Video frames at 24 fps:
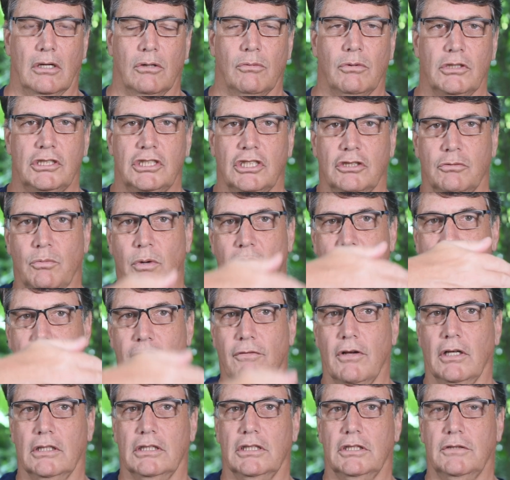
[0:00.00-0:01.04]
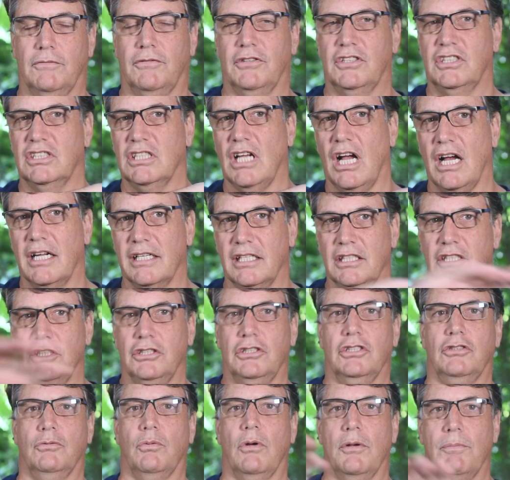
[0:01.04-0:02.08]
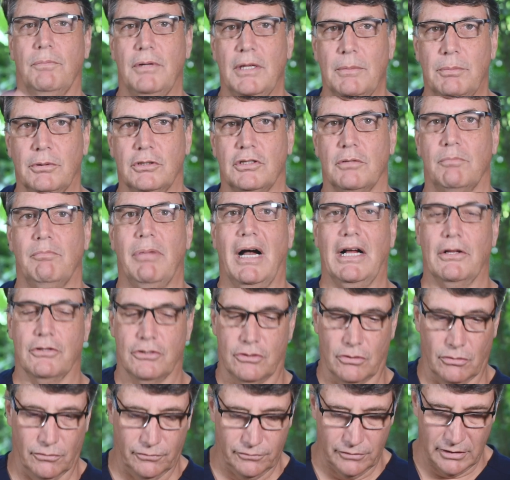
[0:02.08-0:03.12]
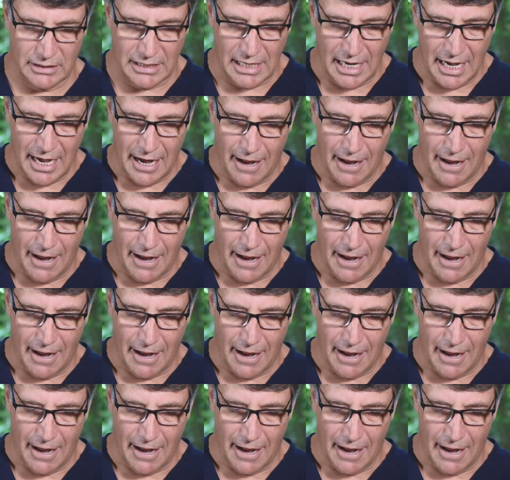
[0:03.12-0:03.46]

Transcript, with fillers: which is where you've got this facade and you just want people to bounce off it,